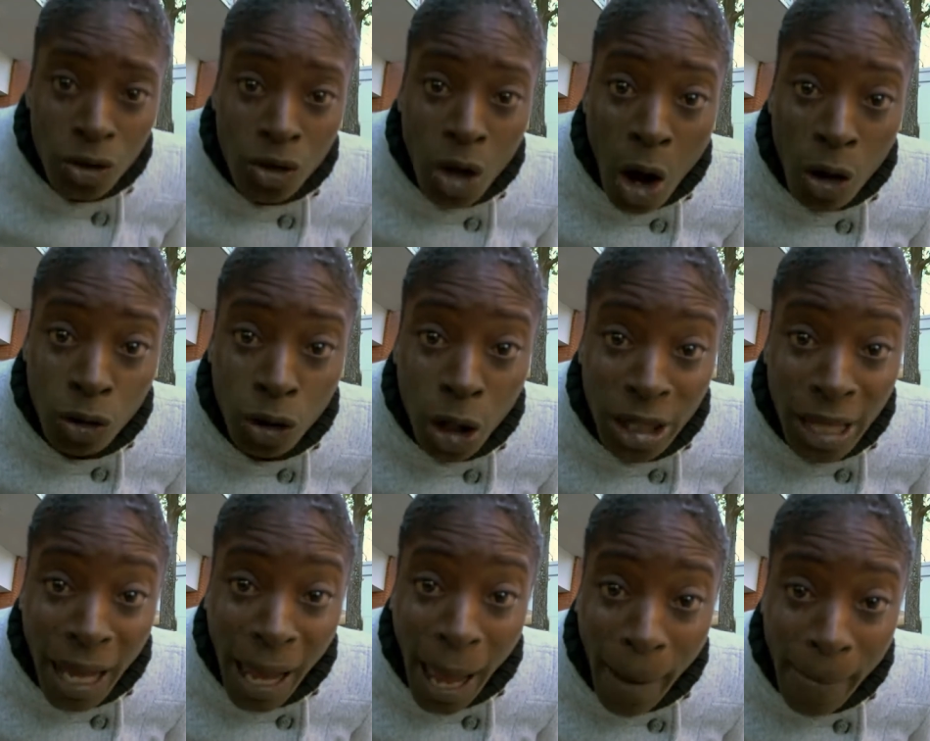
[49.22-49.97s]
Don't
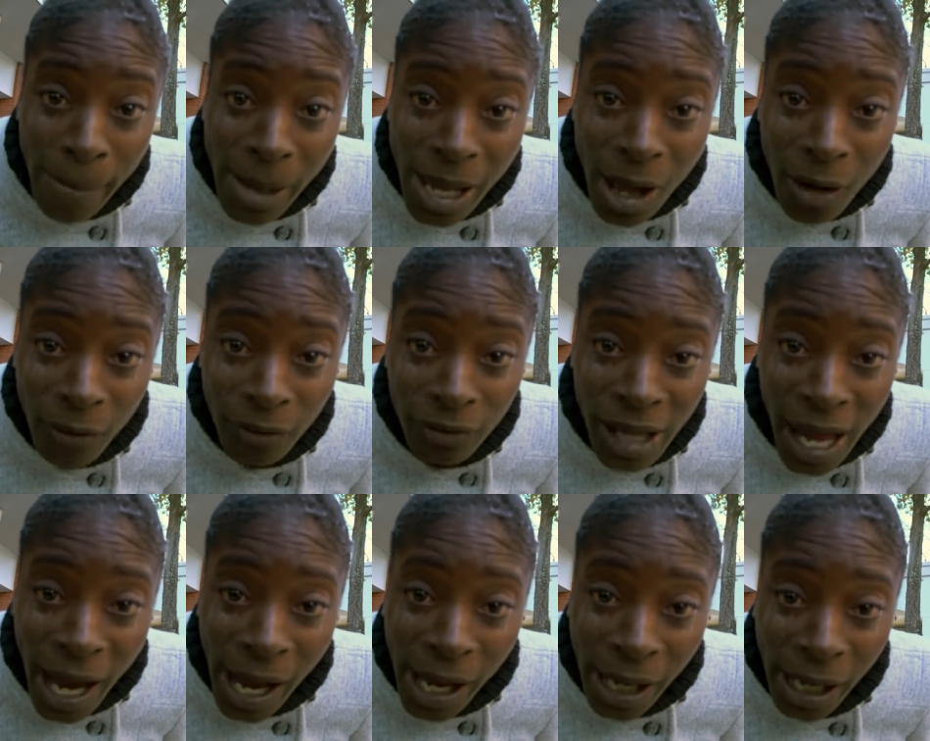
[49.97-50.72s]
deny me of
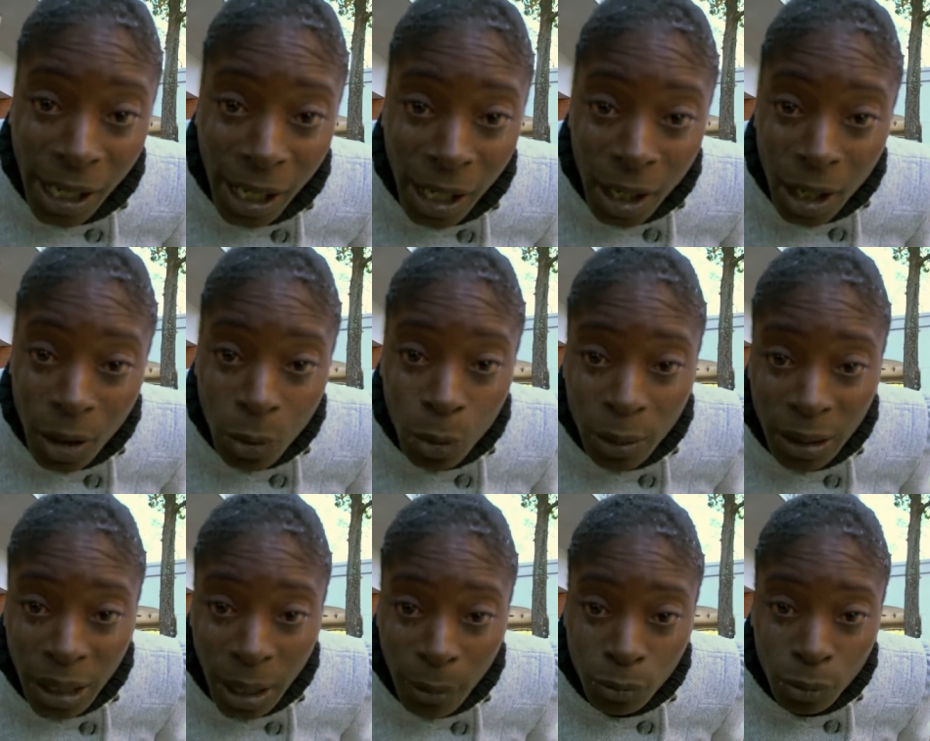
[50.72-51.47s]
nothing
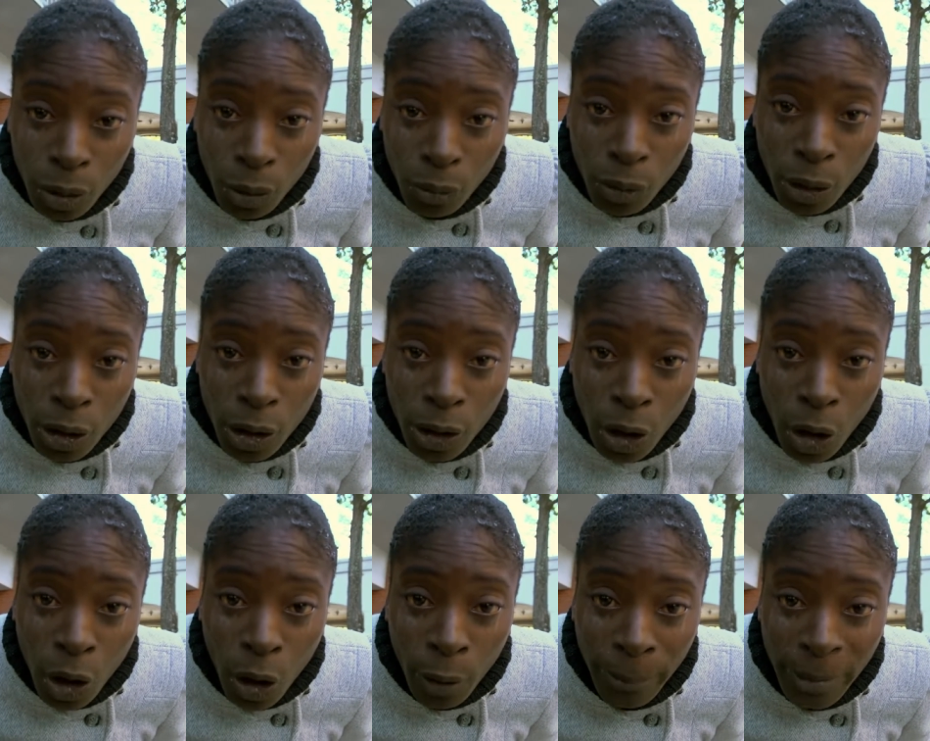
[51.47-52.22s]
when I'm the
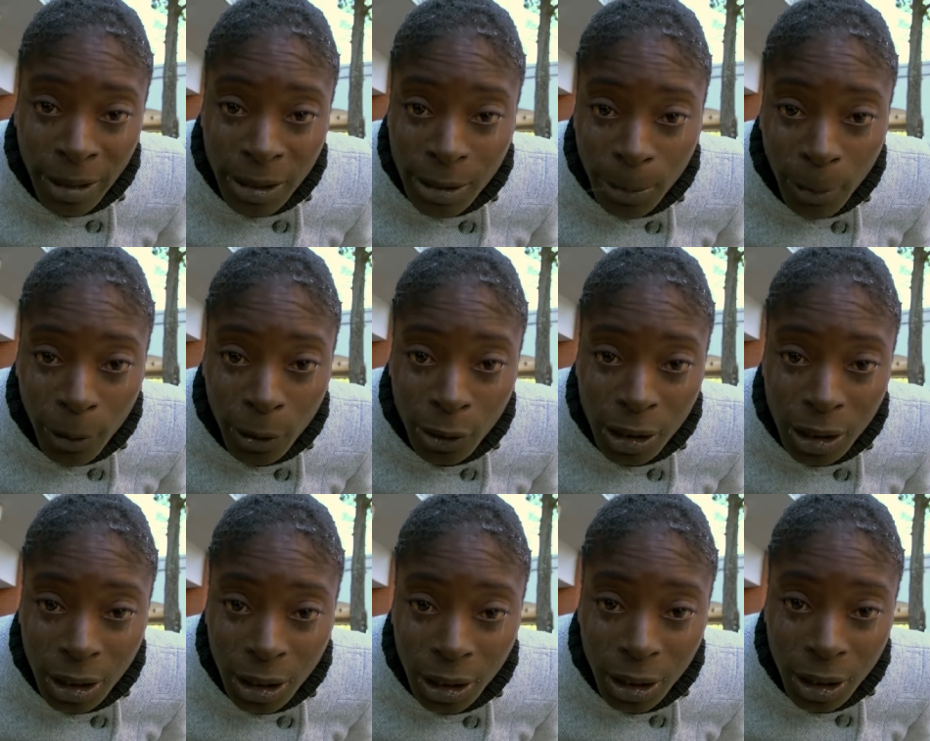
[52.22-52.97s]
real homeless
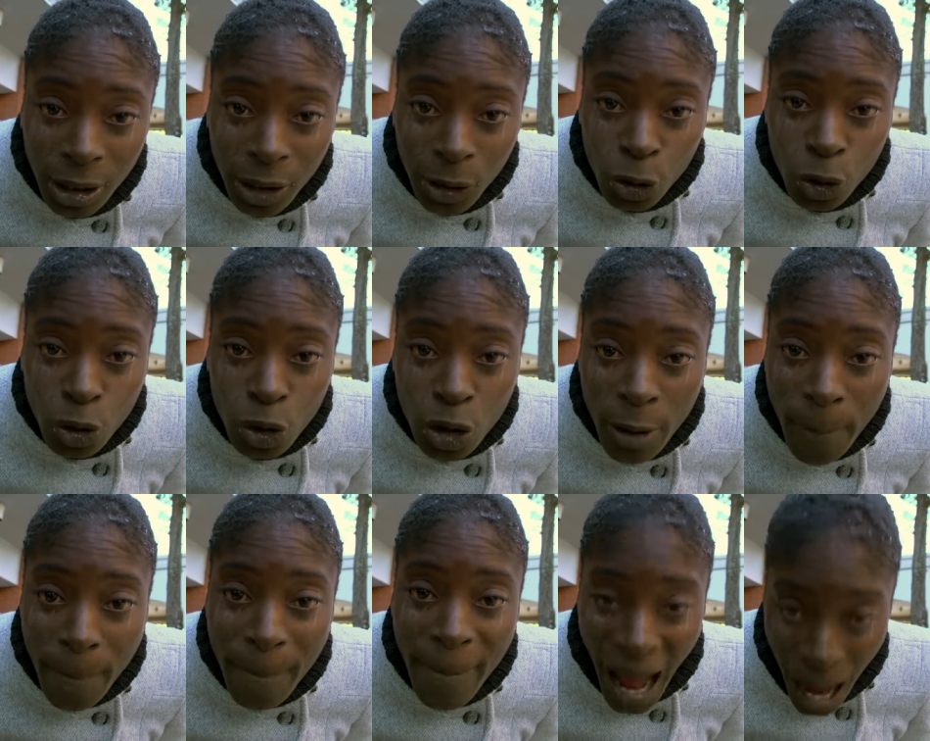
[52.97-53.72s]
person. You
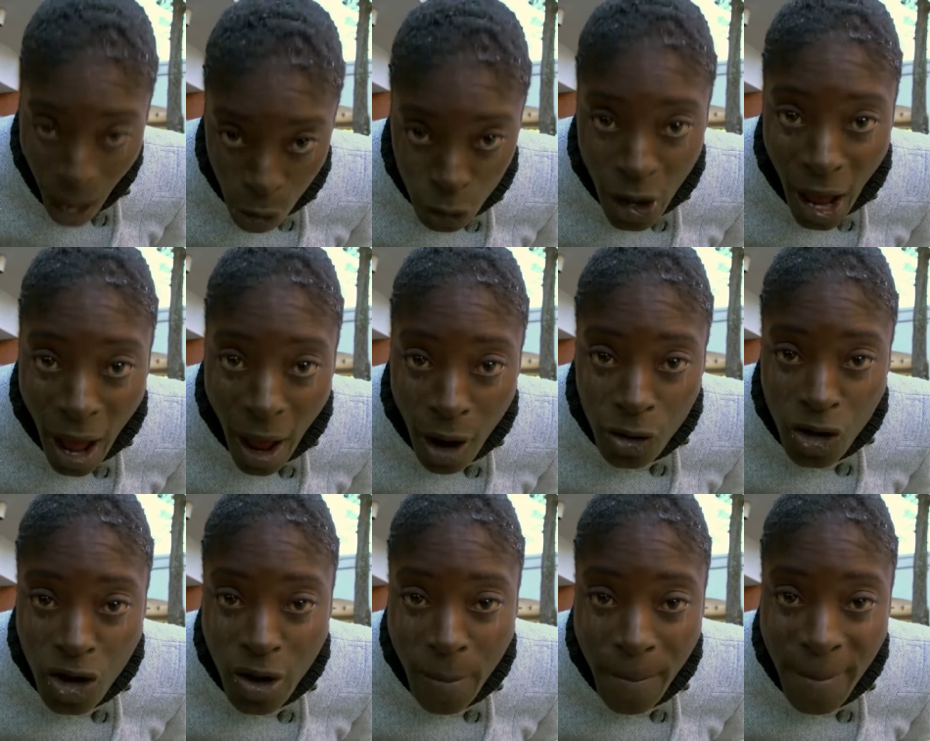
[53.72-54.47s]
should bow
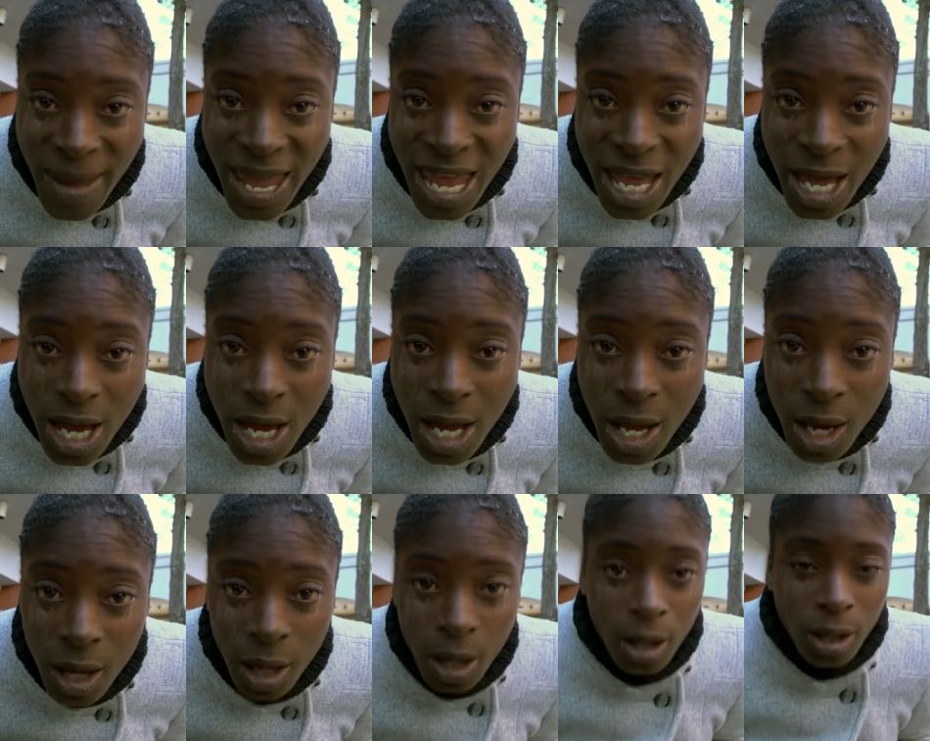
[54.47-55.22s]
down to me,
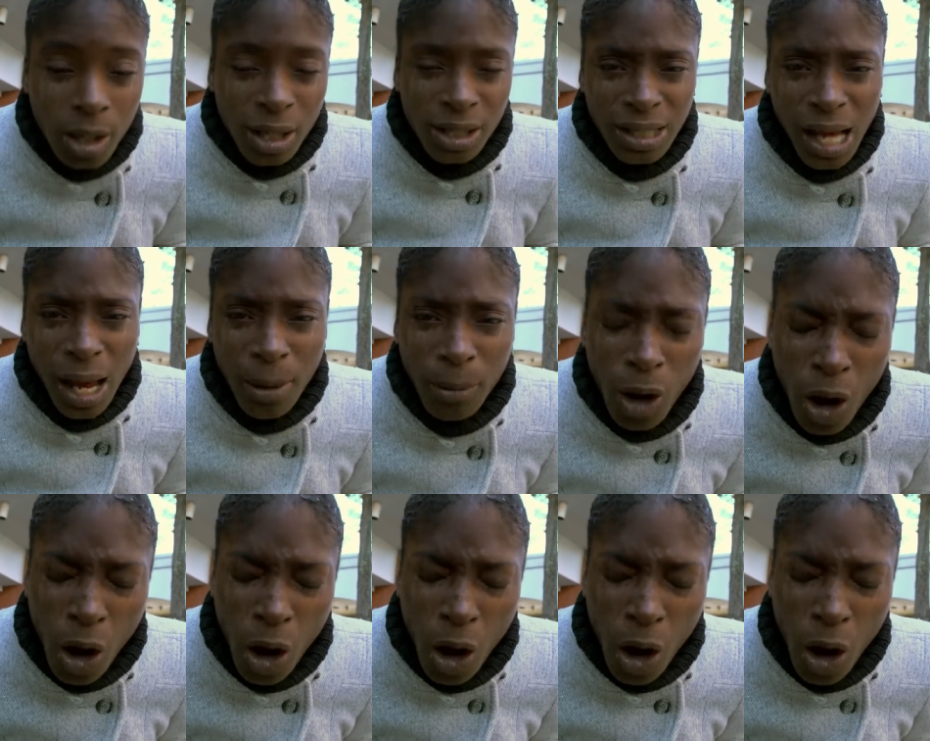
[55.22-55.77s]
because I'm